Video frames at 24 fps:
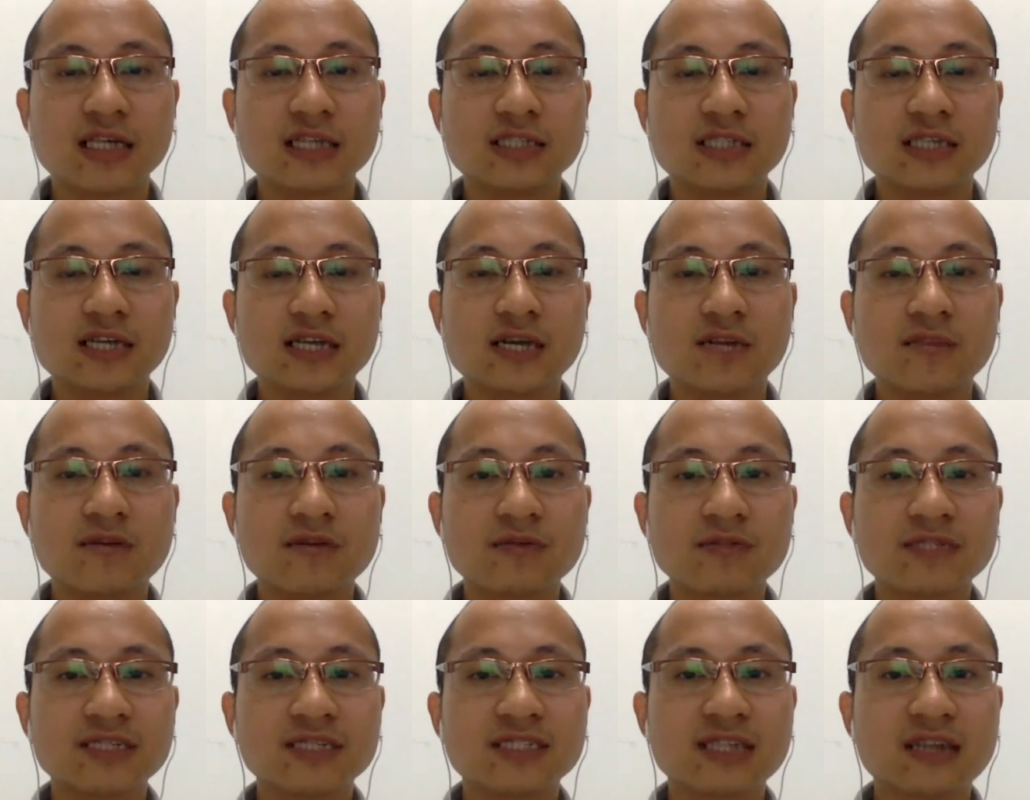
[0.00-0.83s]
The
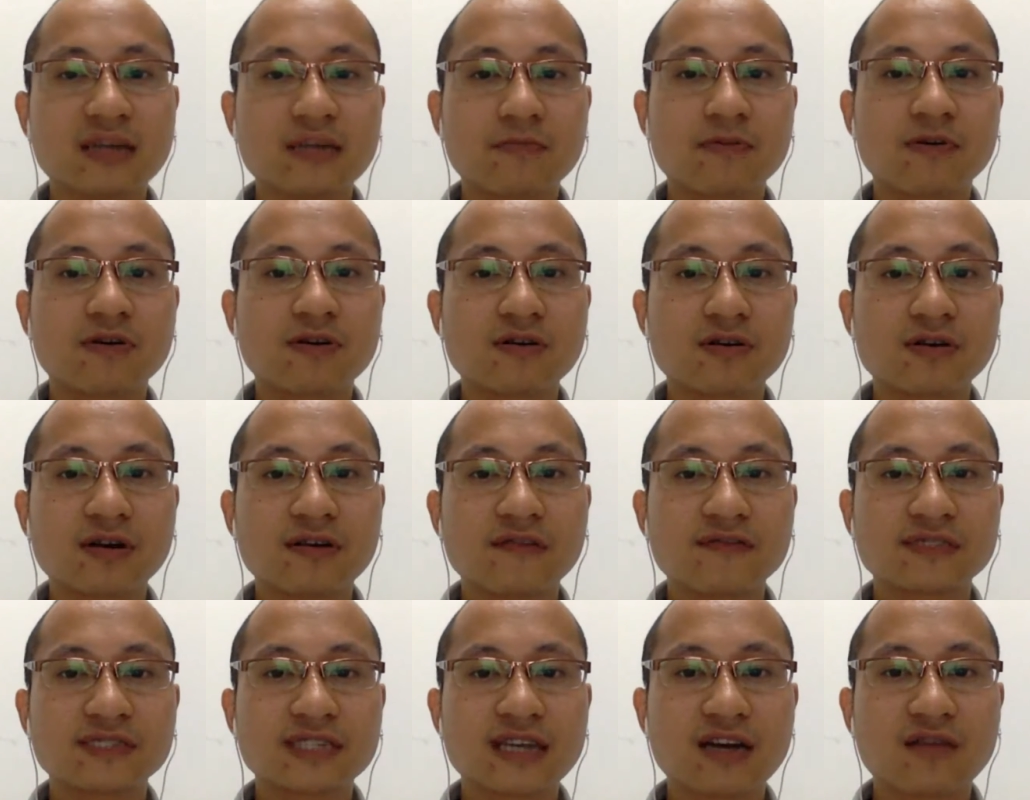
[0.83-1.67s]
above example
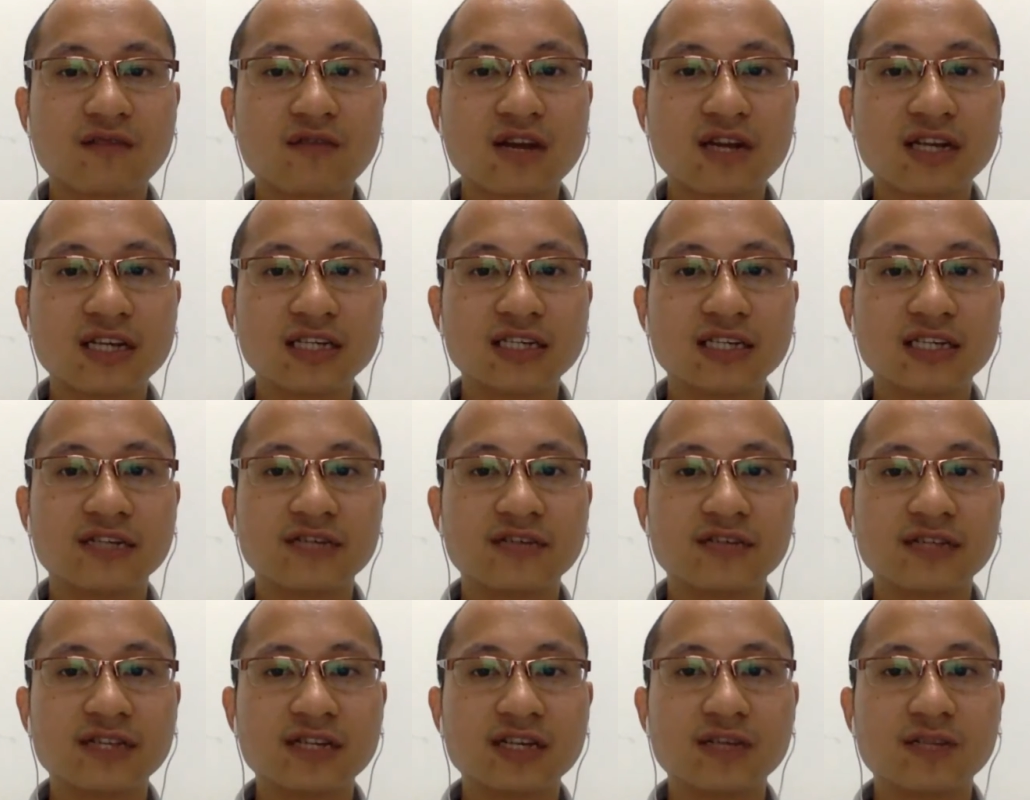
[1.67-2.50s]
of self one in
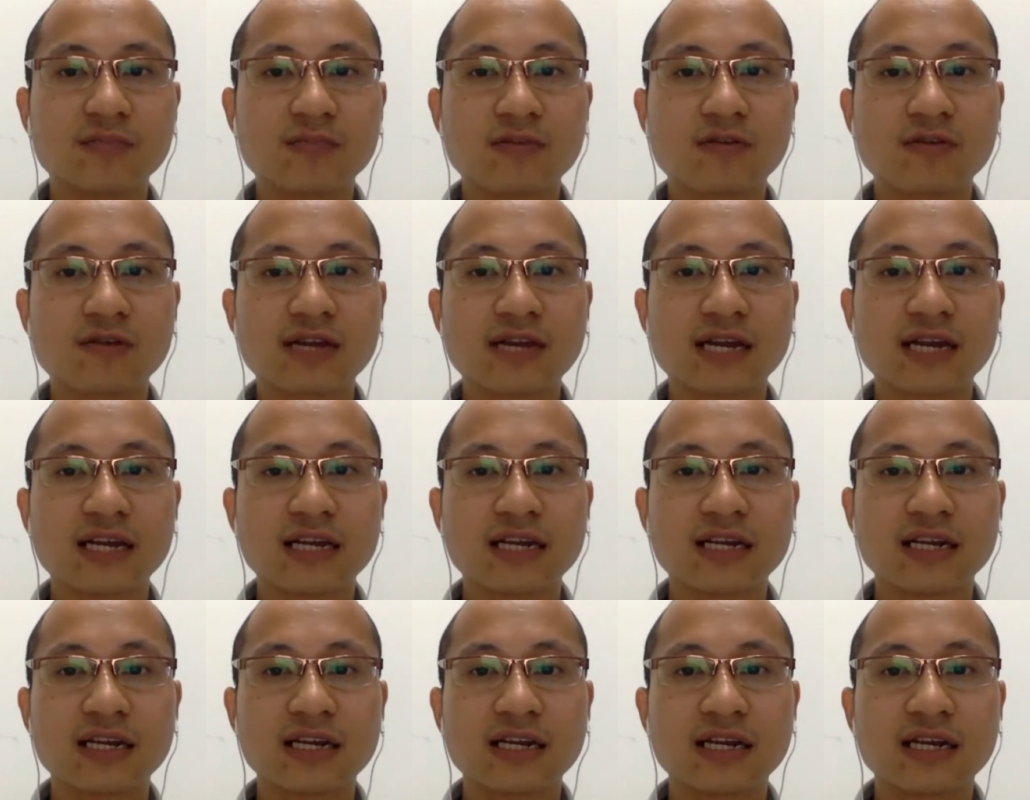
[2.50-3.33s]
critical mode
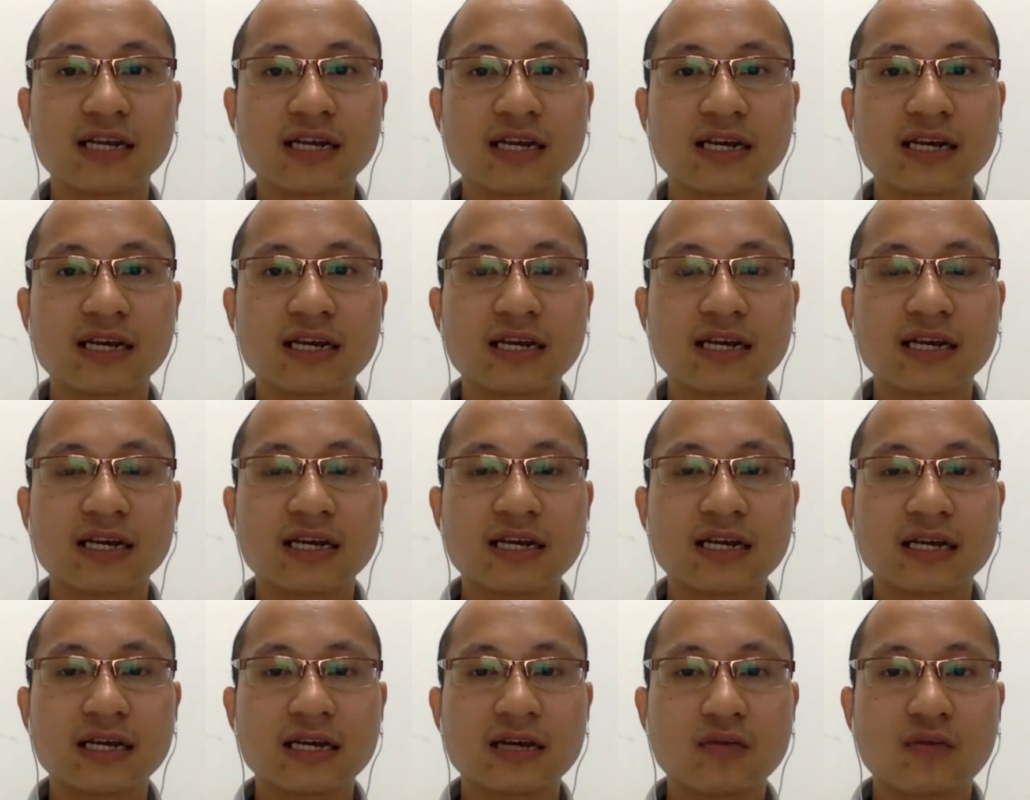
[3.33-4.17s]
can
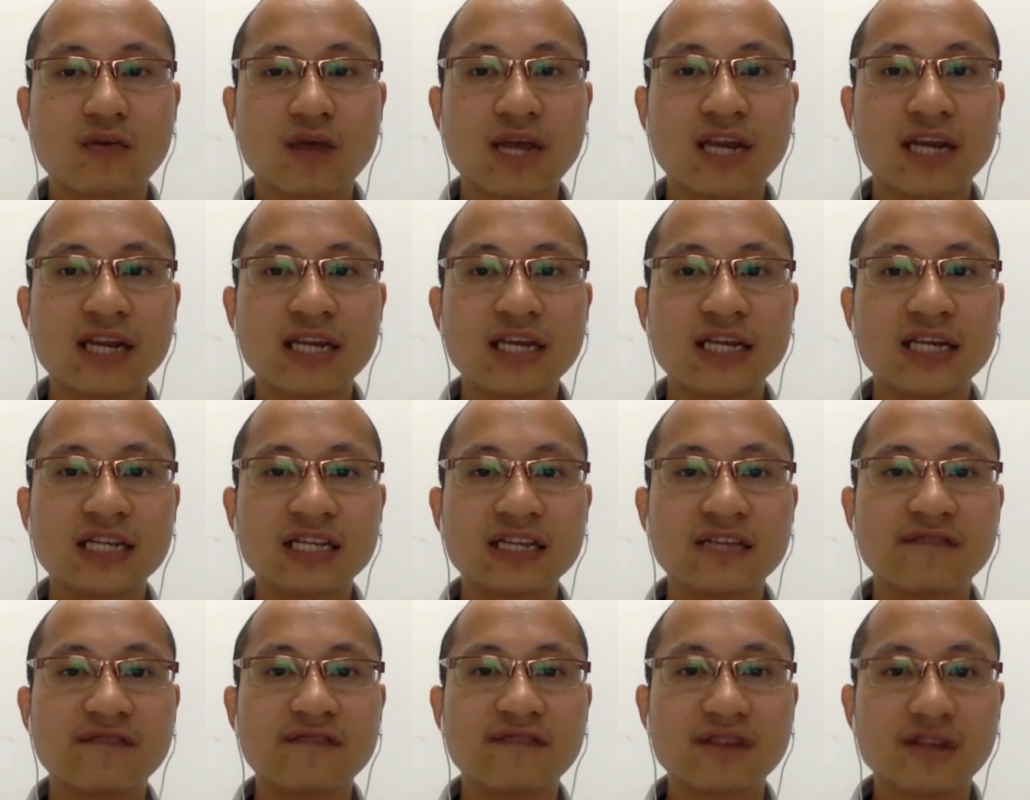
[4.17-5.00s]
when hit
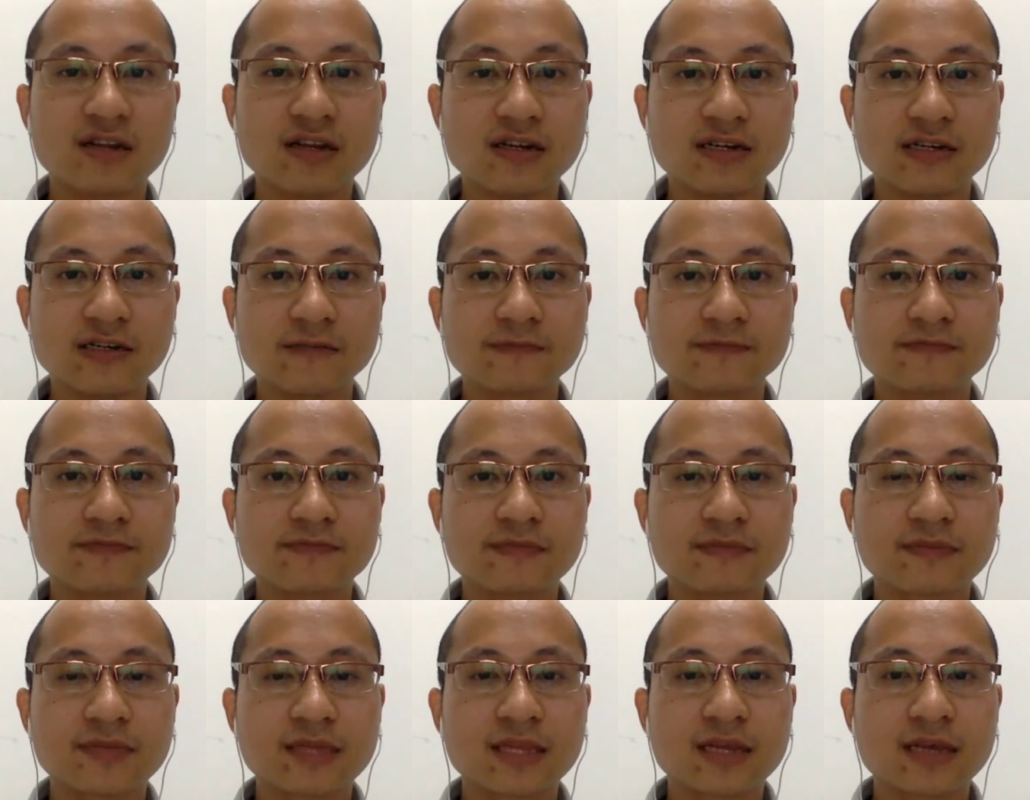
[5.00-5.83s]
a failure.
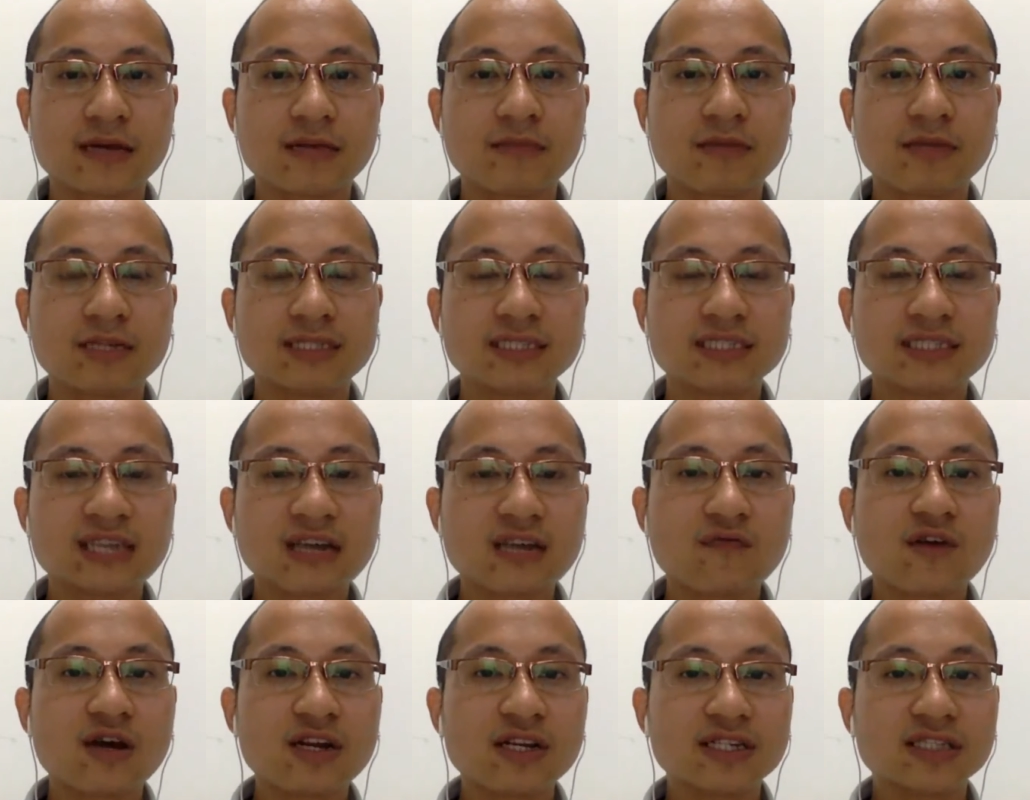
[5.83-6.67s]
But
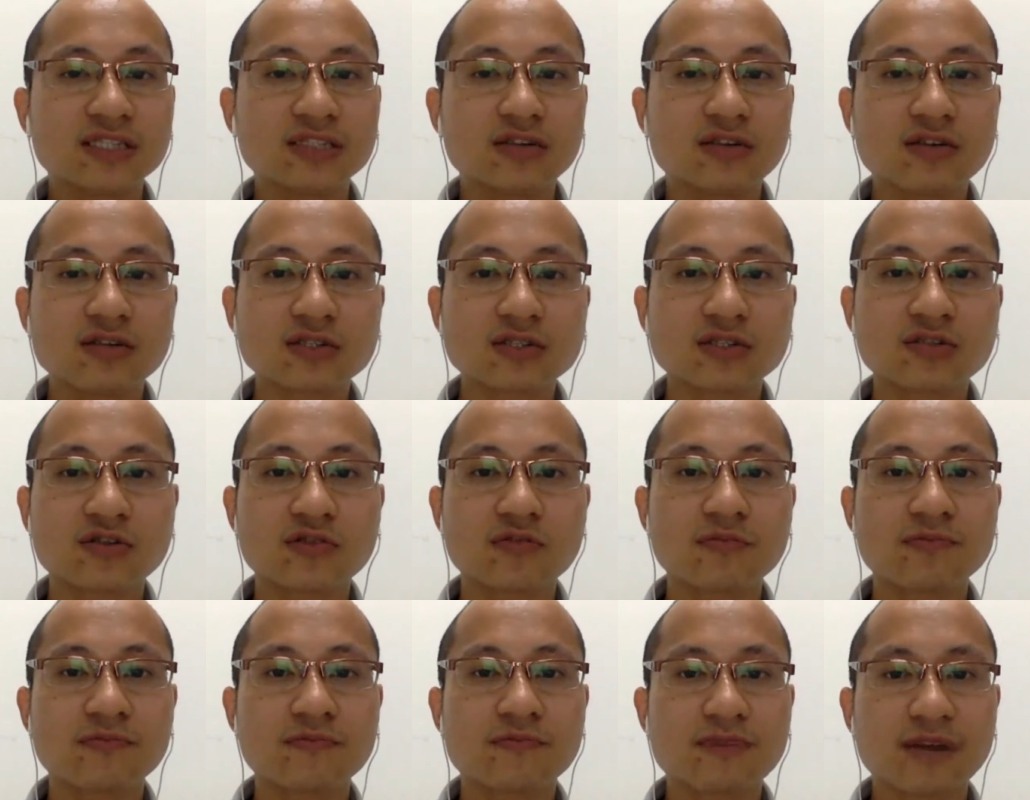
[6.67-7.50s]
self one is
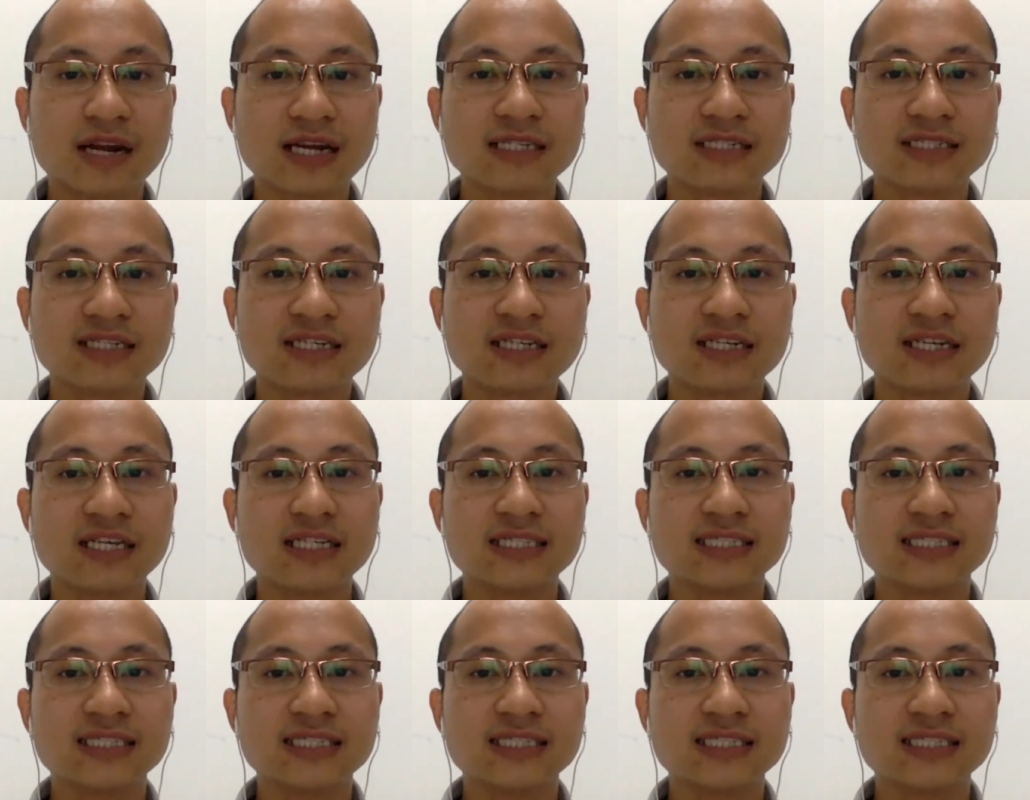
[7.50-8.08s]
also present in